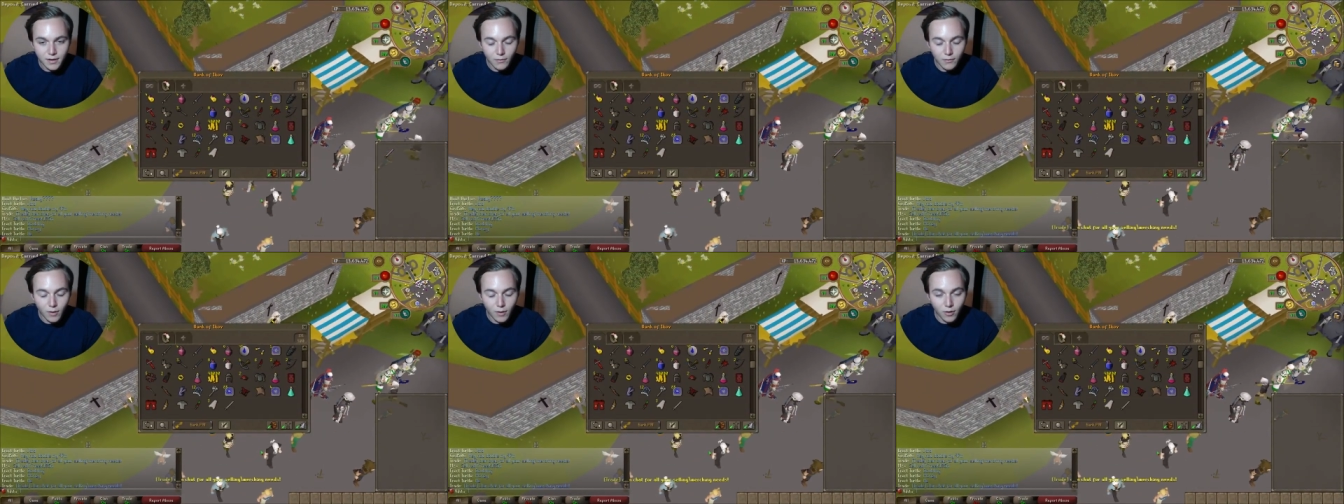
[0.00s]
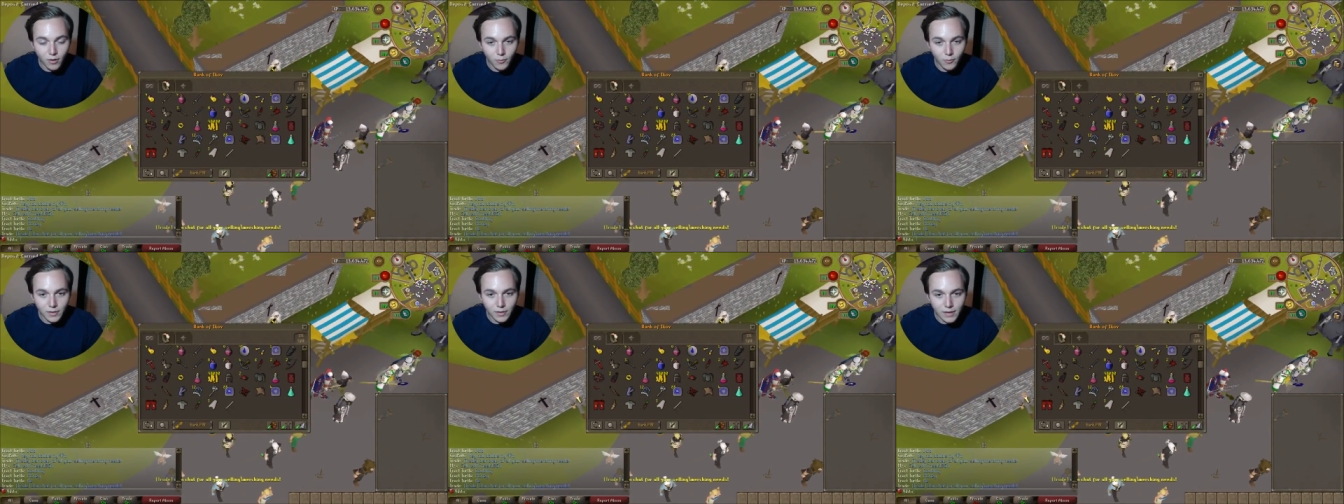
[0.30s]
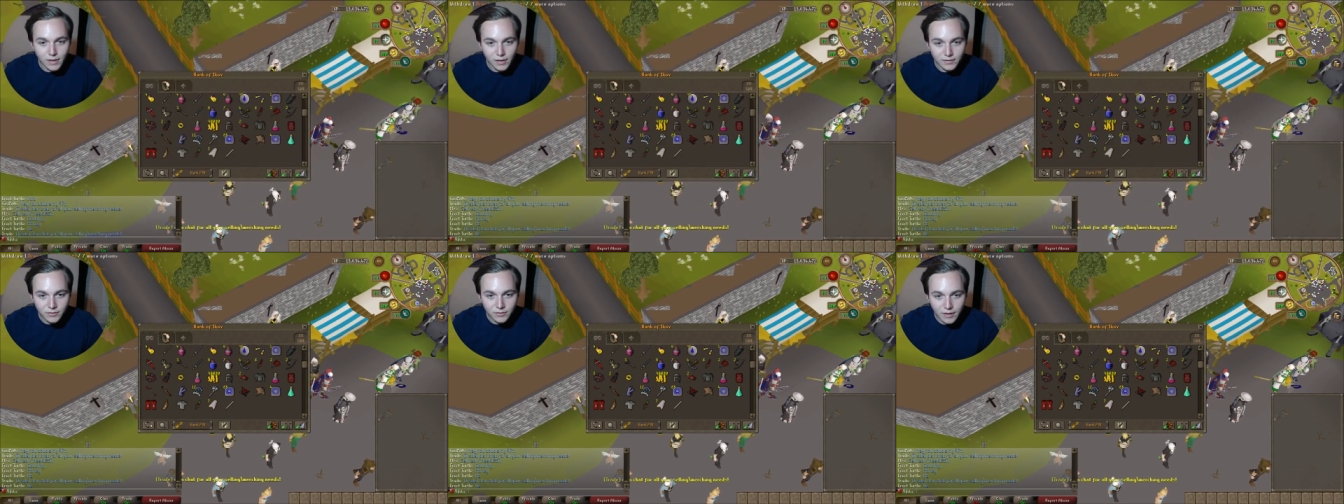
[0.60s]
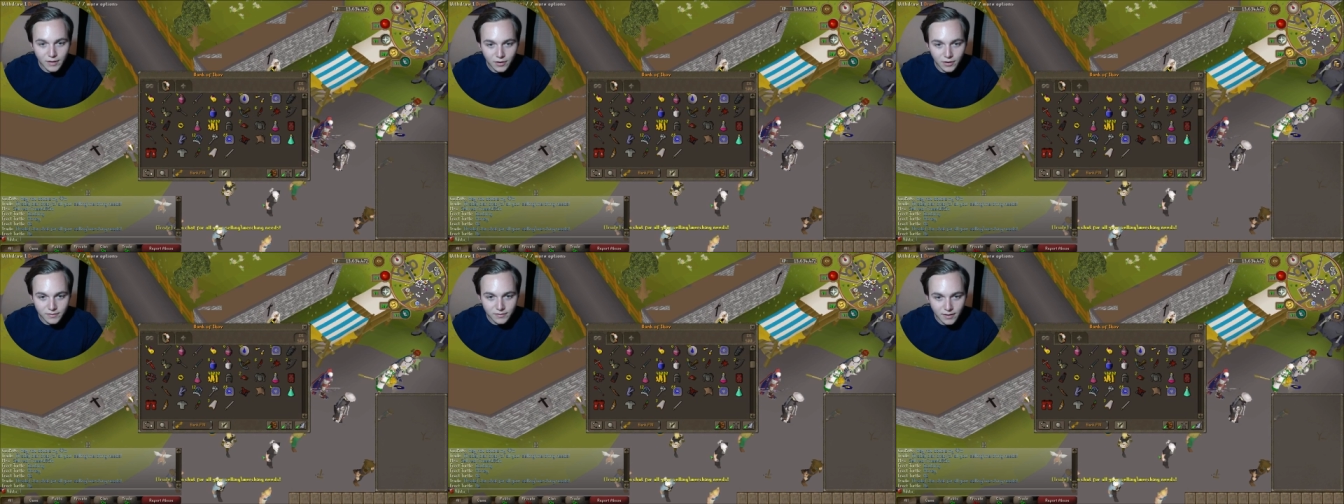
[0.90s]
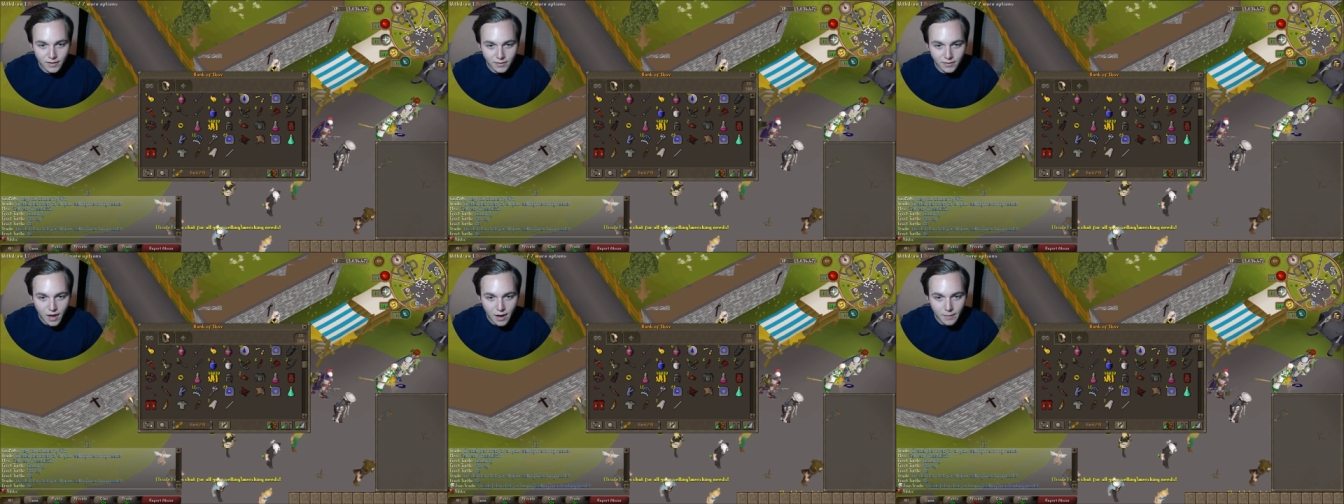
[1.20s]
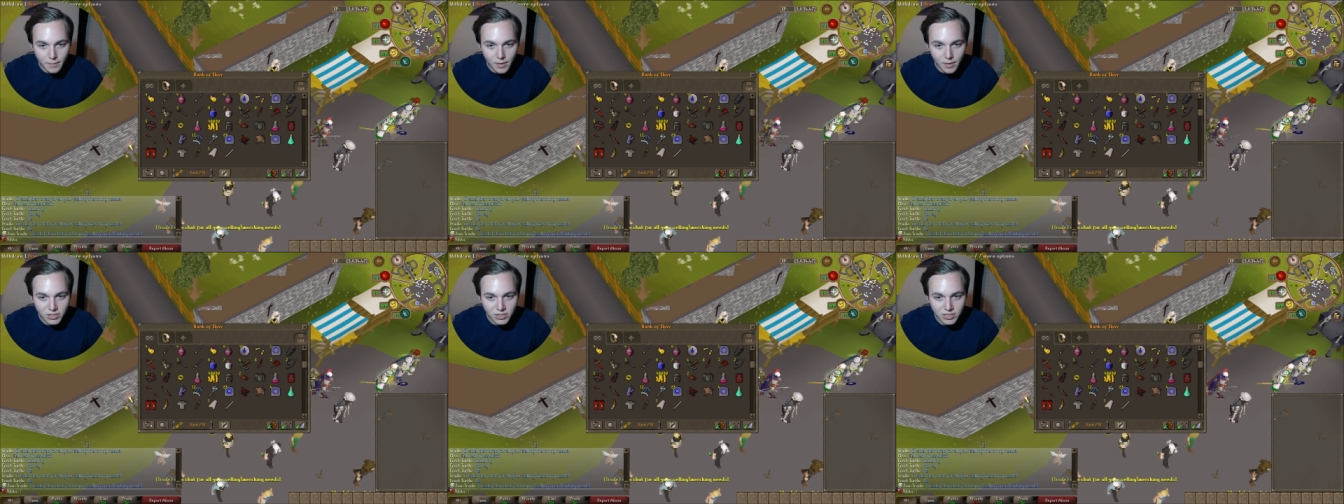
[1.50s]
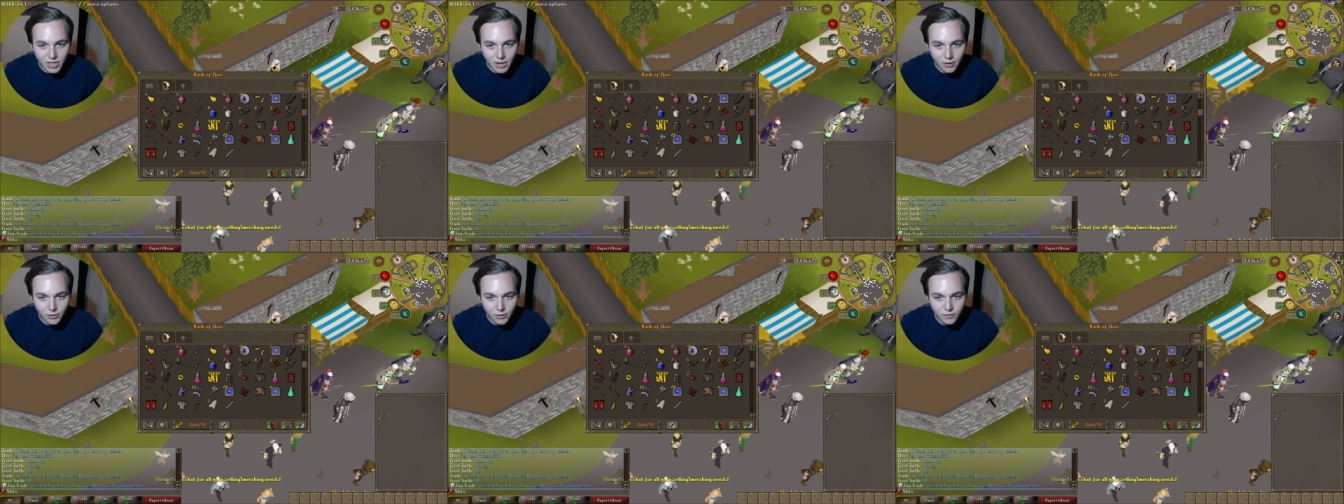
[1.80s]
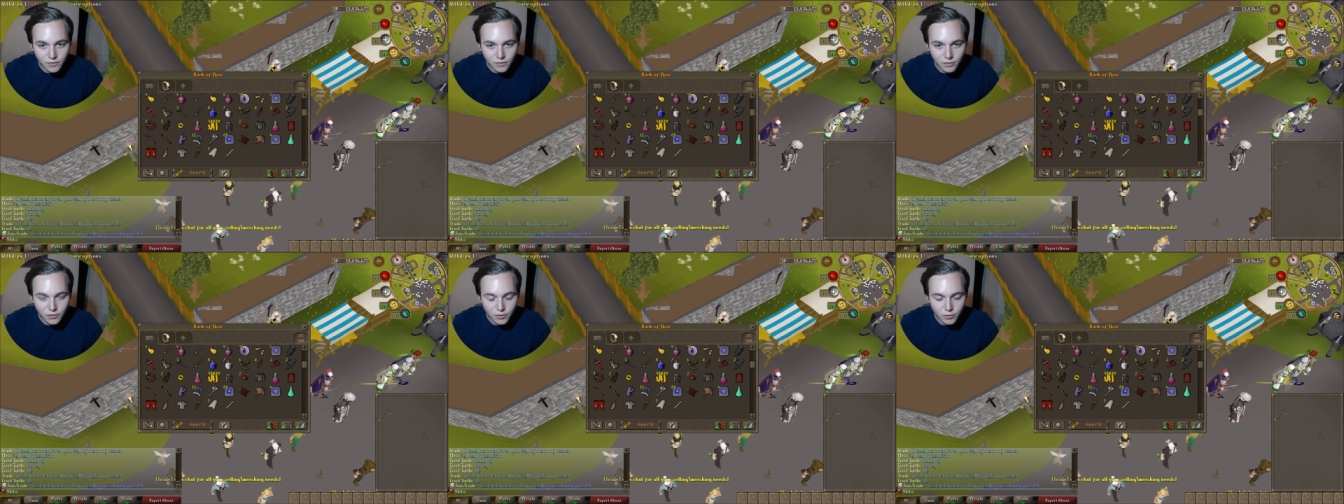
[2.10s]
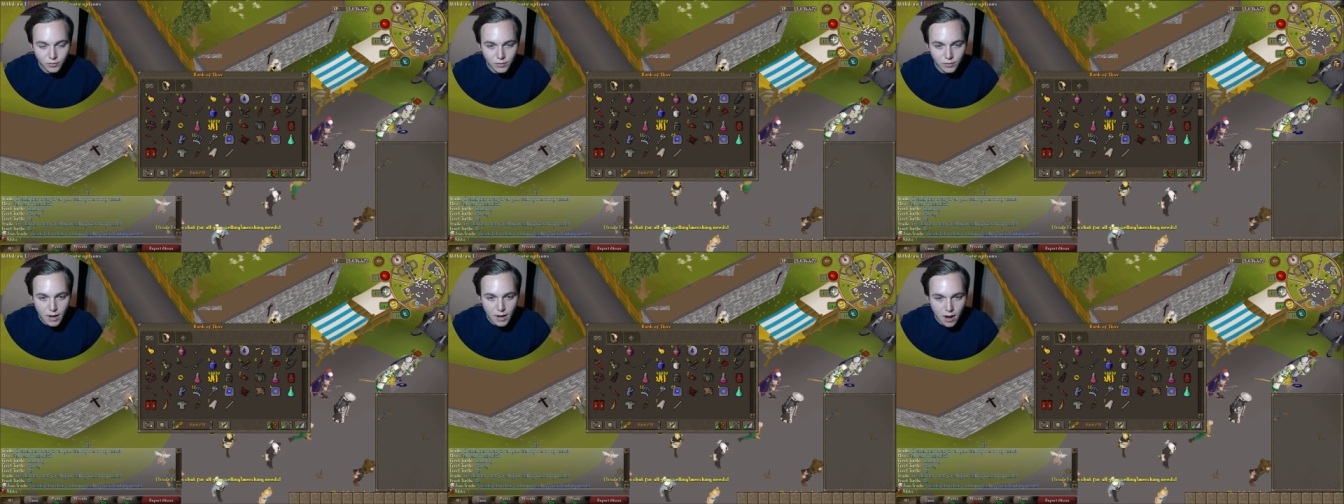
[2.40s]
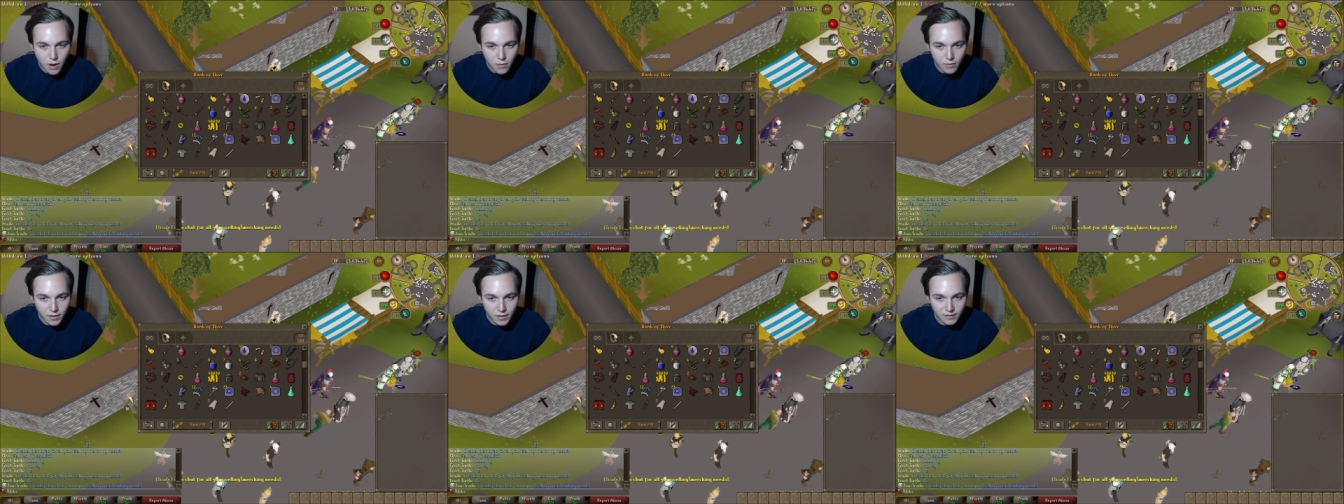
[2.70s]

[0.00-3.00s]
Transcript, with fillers: Well, we lost our Dharok set. Not much else to do now,